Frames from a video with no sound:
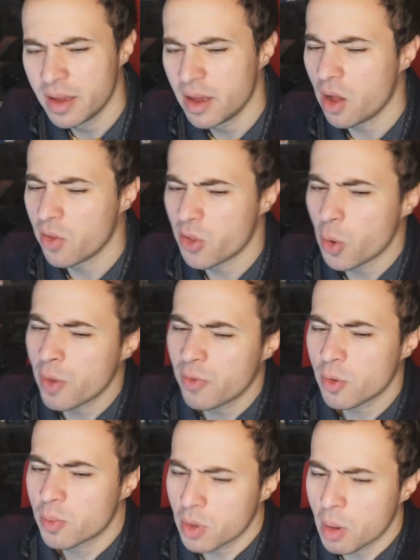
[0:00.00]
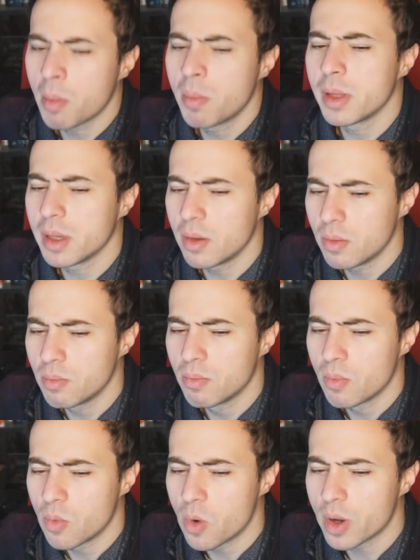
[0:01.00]
Although if you're probably
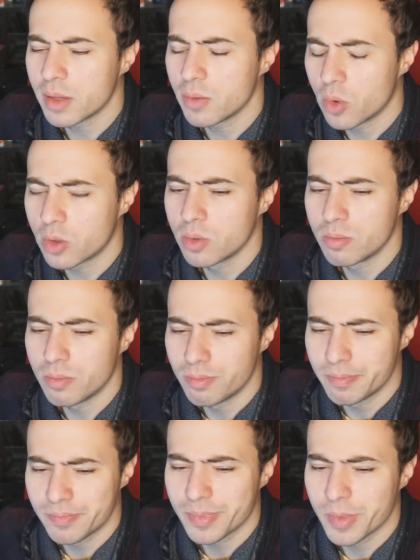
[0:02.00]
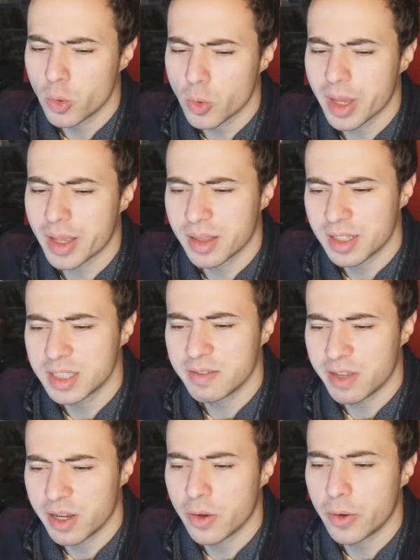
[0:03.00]
were looking at this
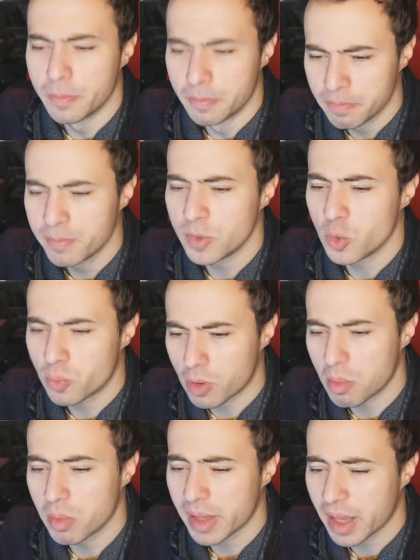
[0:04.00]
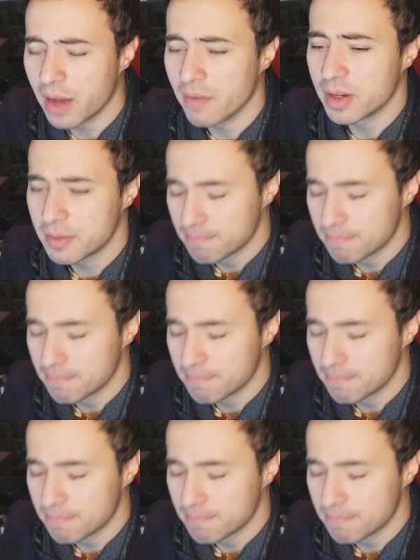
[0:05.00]
video, you probably have it.